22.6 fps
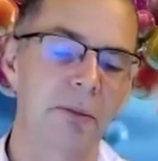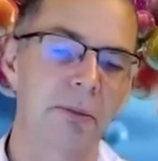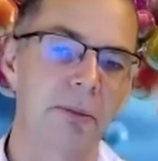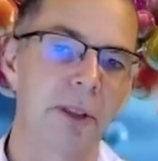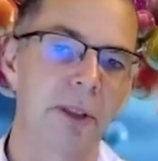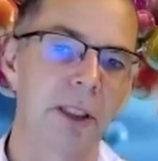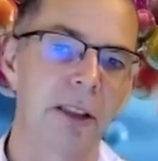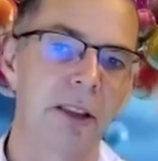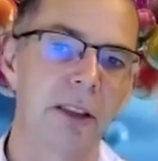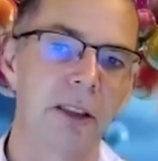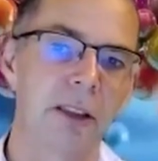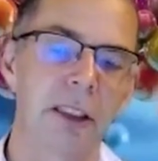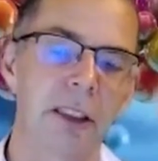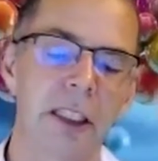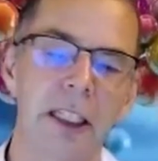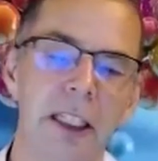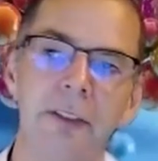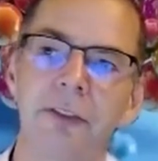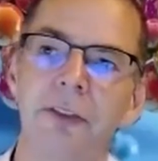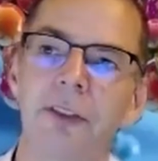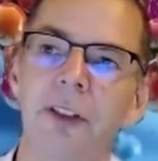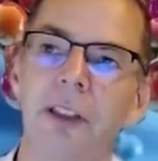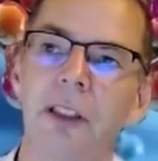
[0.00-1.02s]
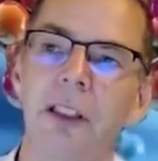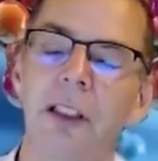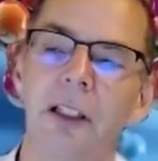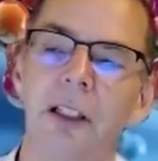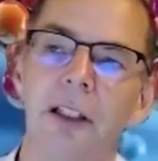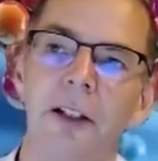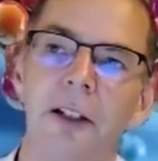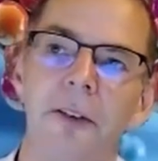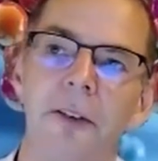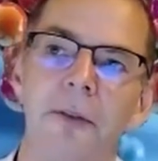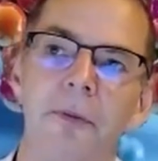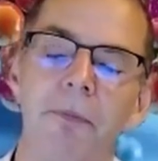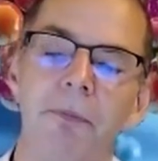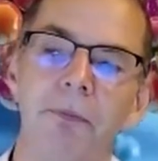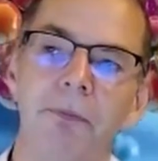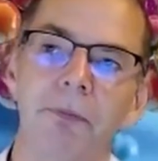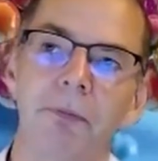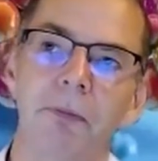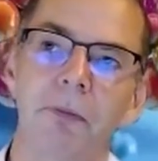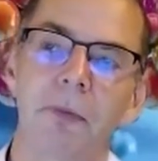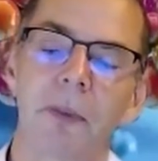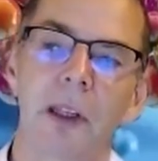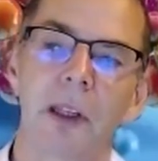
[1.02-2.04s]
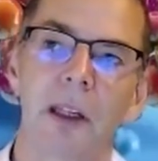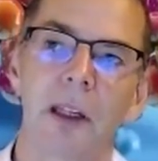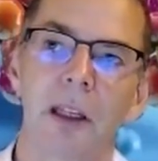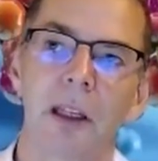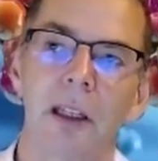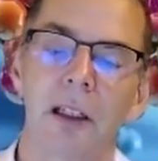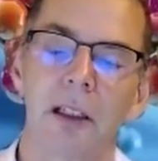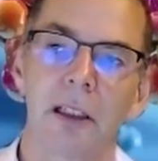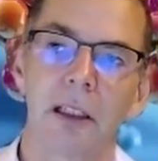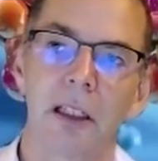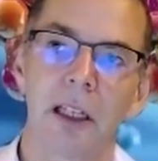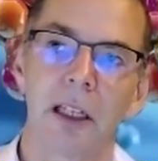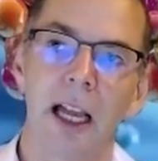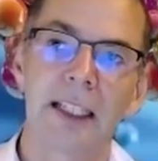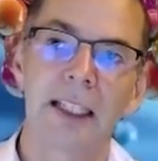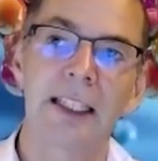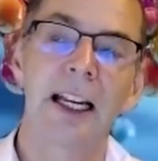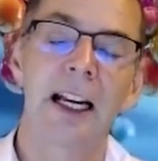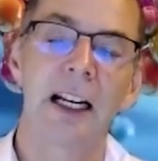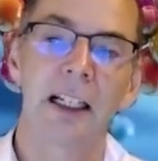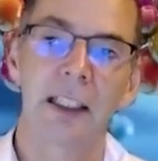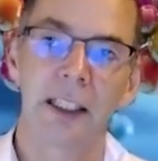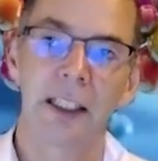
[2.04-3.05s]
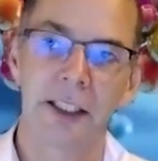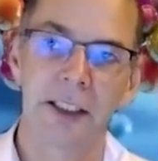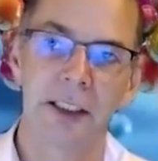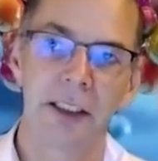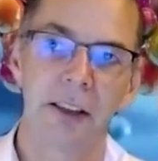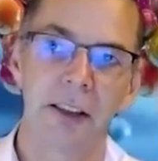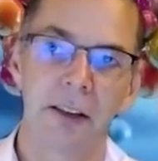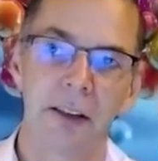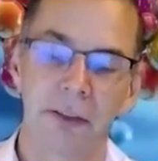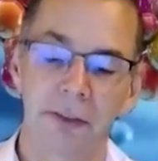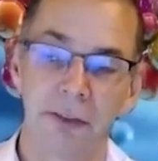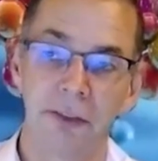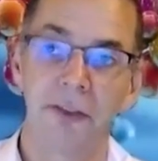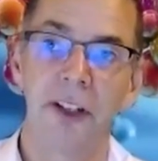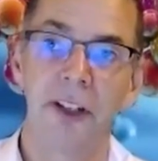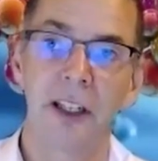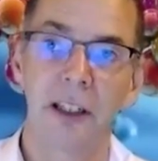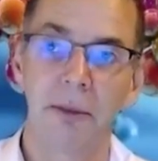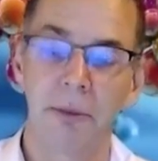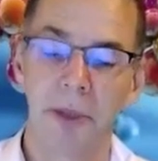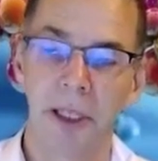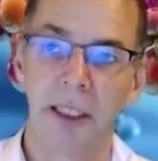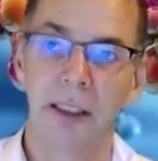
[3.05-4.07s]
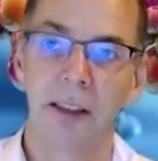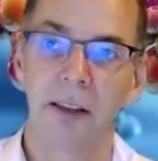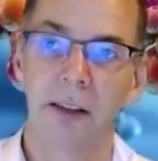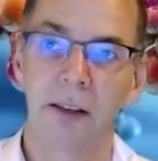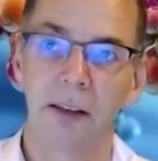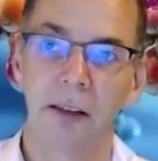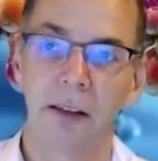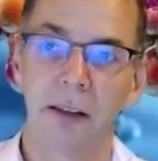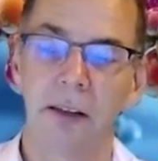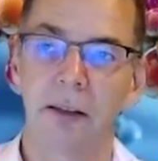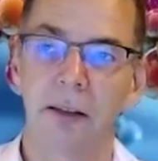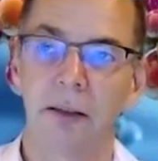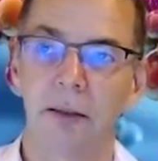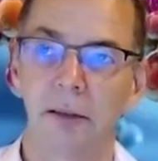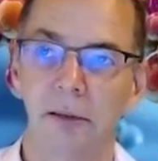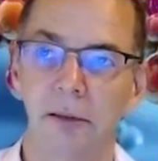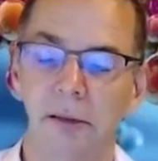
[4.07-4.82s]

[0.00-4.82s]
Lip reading: But if a carrier female